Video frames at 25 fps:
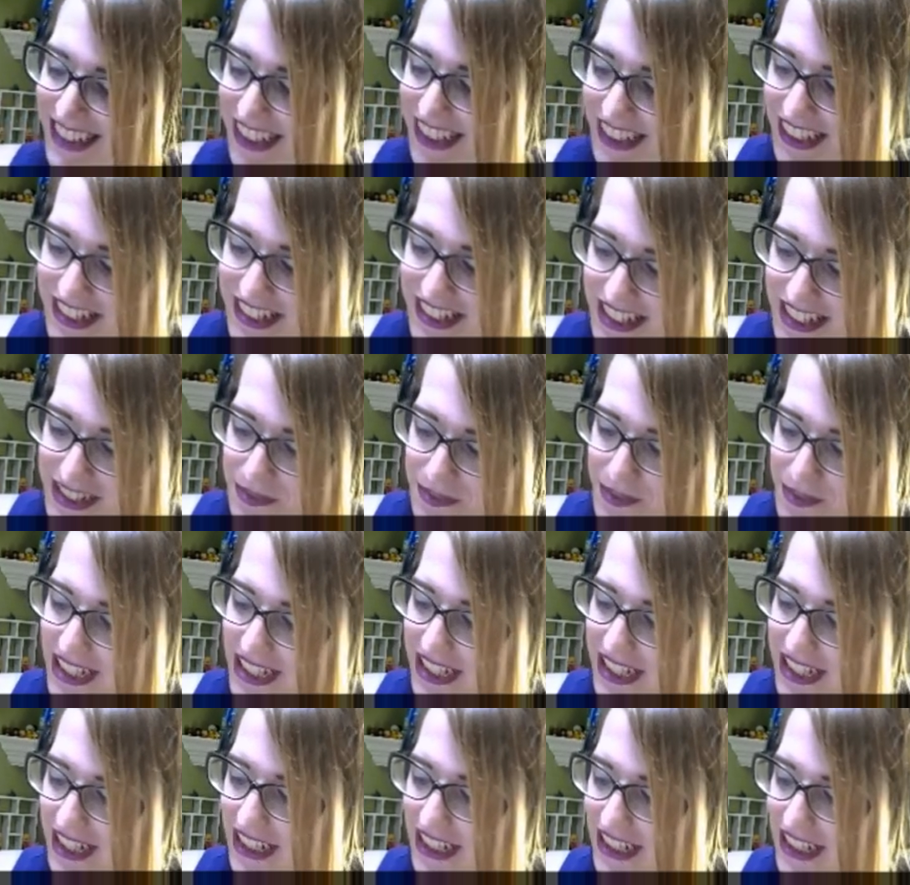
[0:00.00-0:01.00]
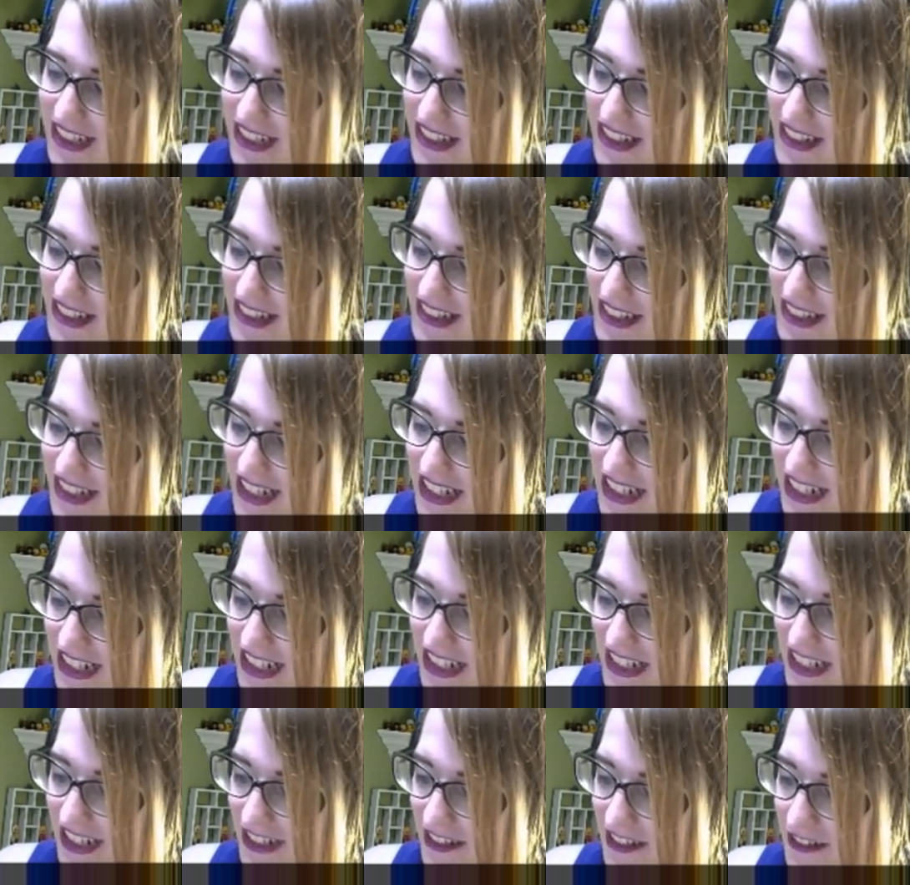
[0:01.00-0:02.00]
Just because,
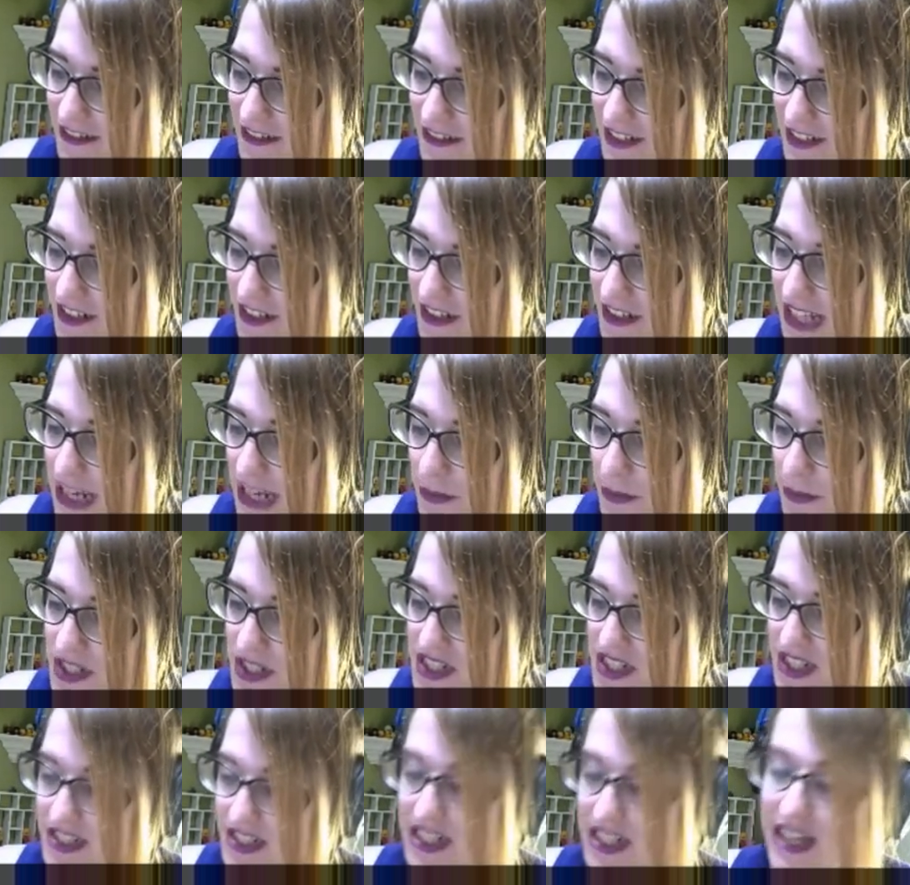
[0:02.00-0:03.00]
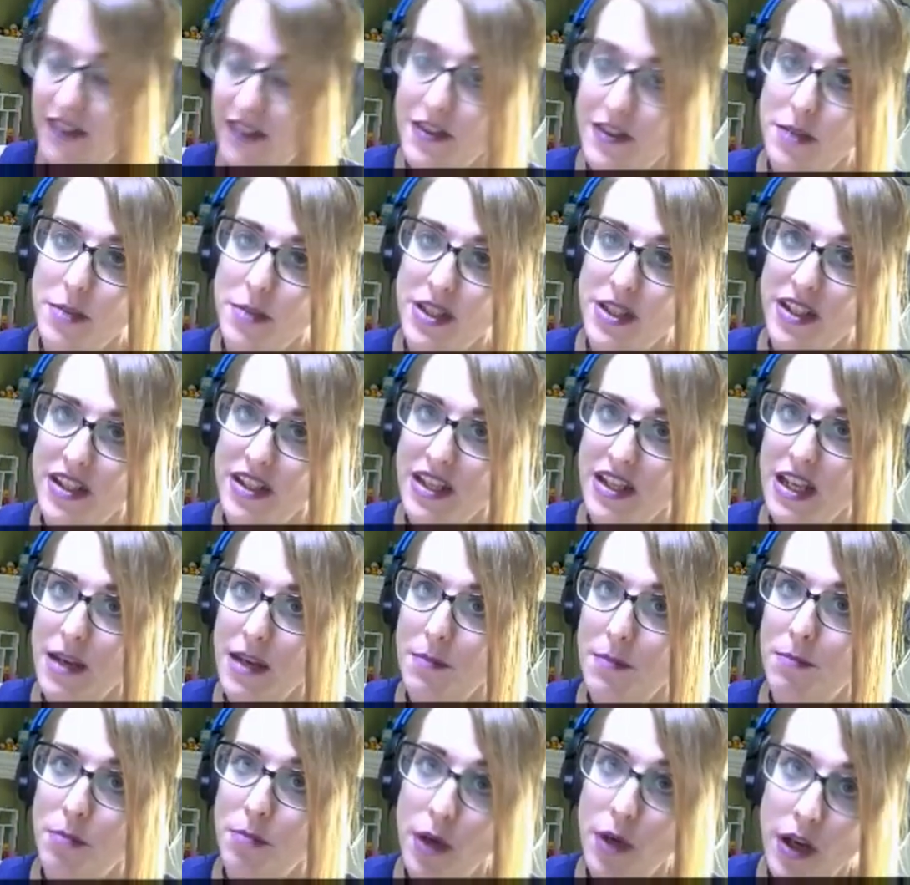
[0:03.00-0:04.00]
you know, Lapras doesn't have an ability,
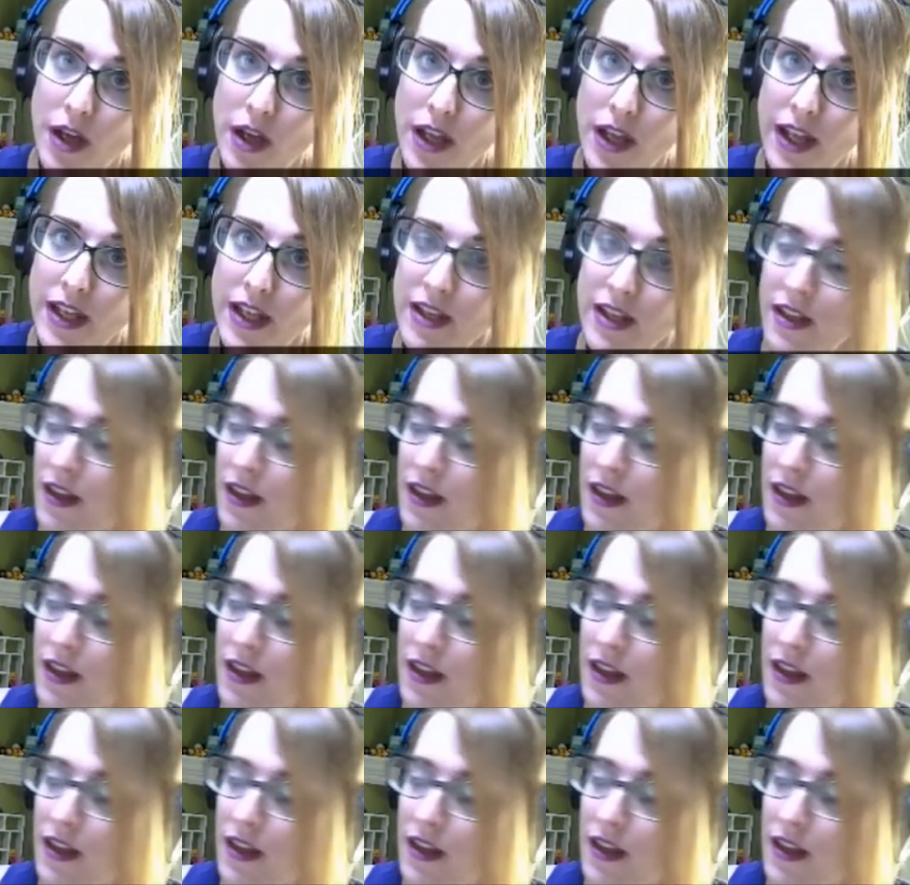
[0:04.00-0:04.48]
but